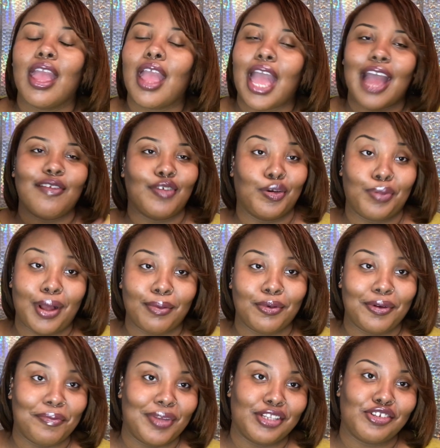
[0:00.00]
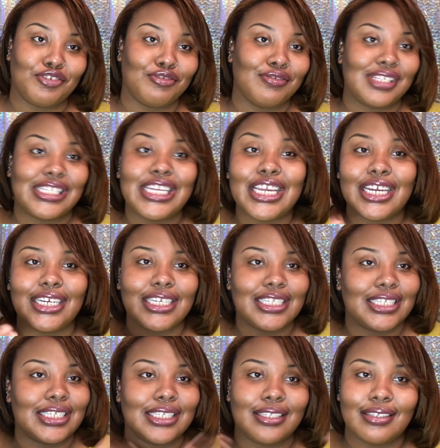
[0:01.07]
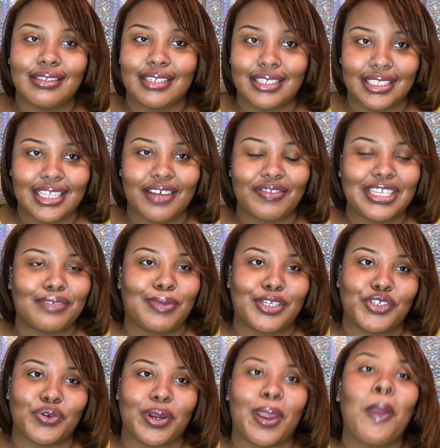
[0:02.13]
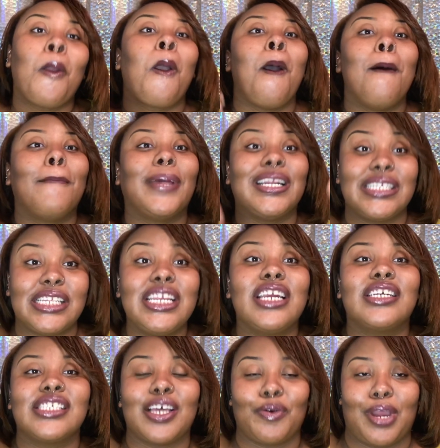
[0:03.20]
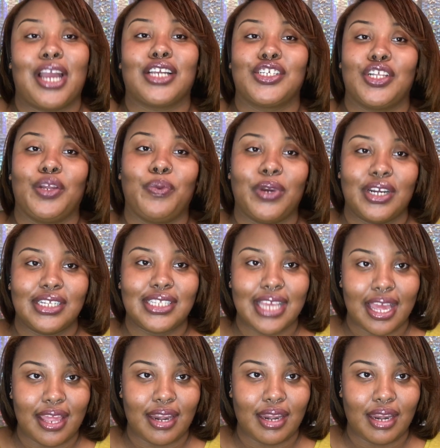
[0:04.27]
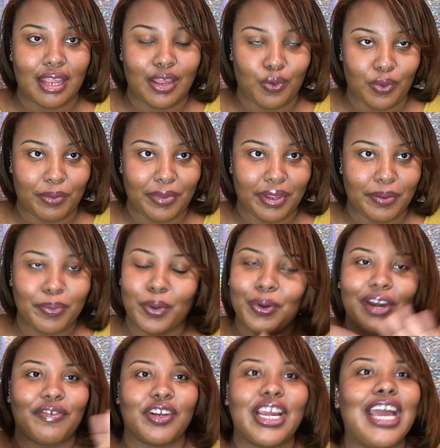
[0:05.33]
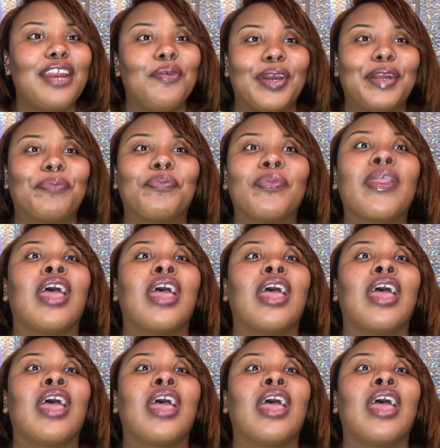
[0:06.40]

I have no problem with men's shoes. Sneakers and stuff, that's my joy. But in sneakers, I would actually wear a 10 in women. But whatever. Anyway,